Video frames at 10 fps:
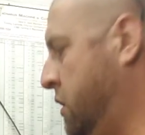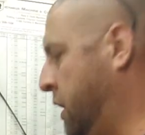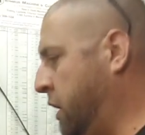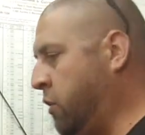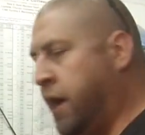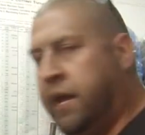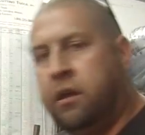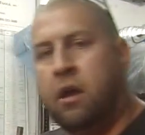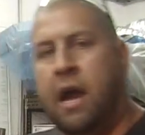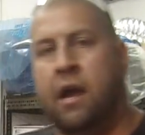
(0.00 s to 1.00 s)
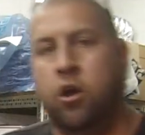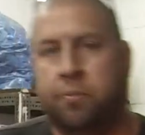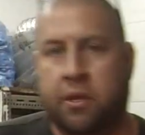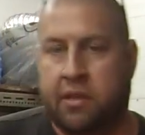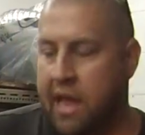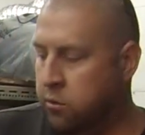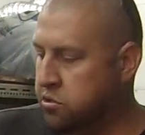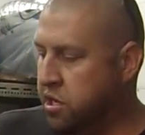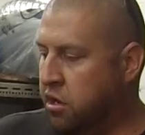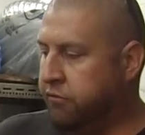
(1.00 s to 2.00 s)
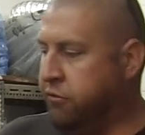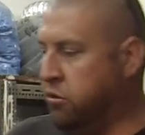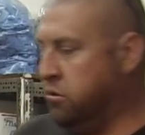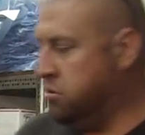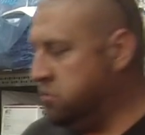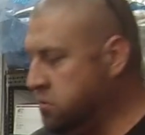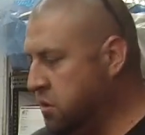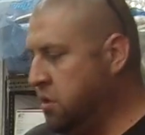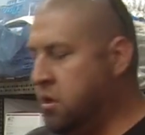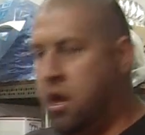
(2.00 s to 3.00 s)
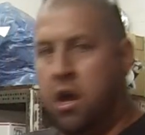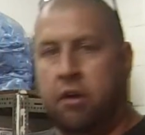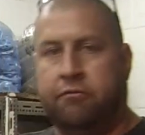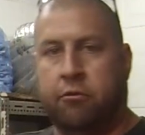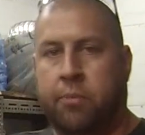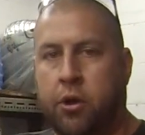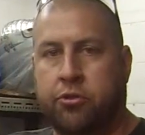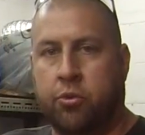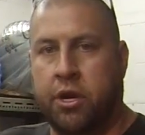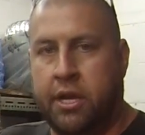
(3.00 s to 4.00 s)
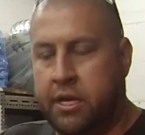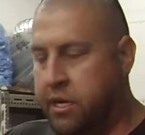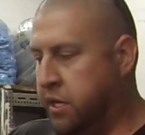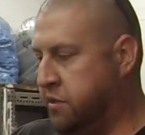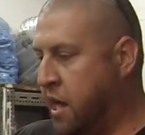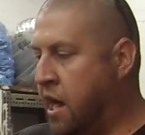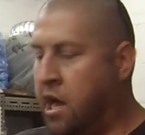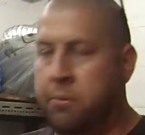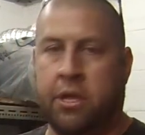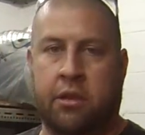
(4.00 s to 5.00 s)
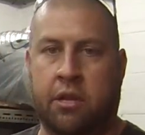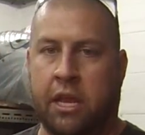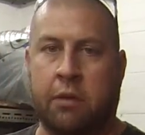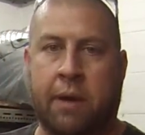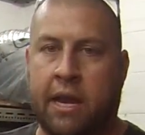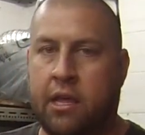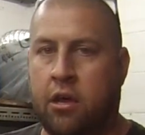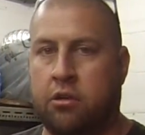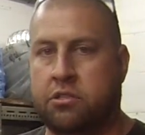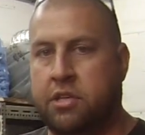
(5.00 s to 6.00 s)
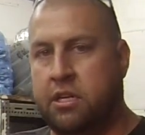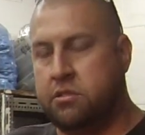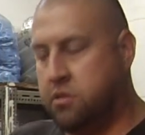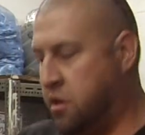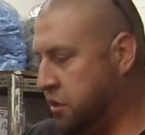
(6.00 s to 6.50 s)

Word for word: anyway, I hope that that was helpful uh, for both Rick and Tom and anybody else that's uh,